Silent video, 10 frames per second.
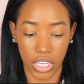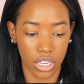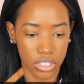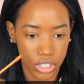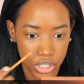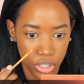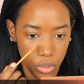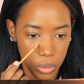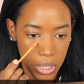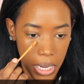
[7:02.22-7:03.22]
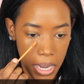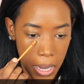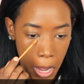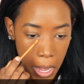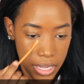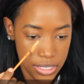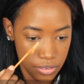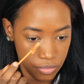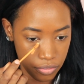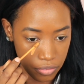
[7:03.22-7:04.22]
the undertone in it. It's
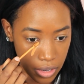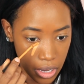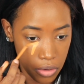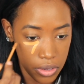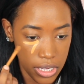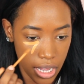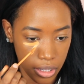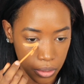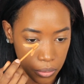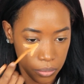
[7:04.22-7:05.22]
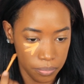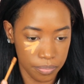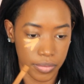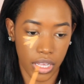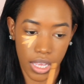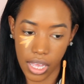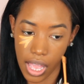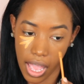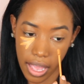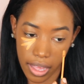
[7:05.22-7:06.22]
very yellow
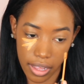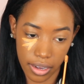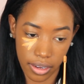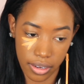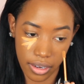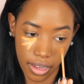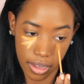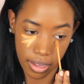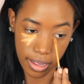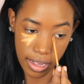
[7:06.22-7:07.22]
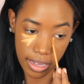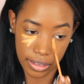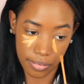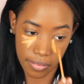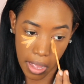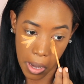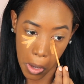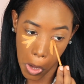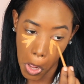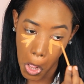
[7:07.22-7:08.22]
and I love that.
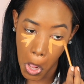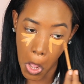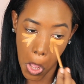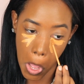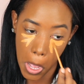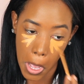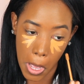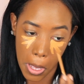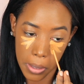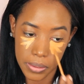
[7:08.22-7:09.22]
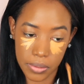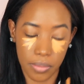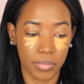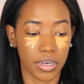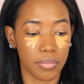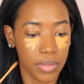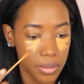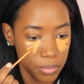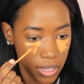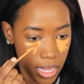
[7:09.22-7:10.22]
So I'm gonna be
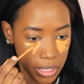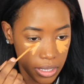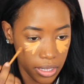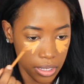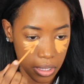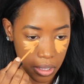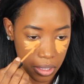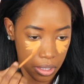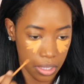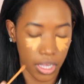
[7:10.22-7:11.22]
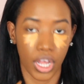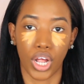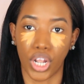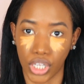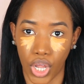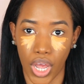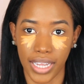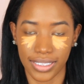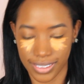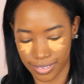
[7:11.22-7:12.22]
applying a
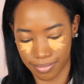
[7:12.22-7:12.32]
lot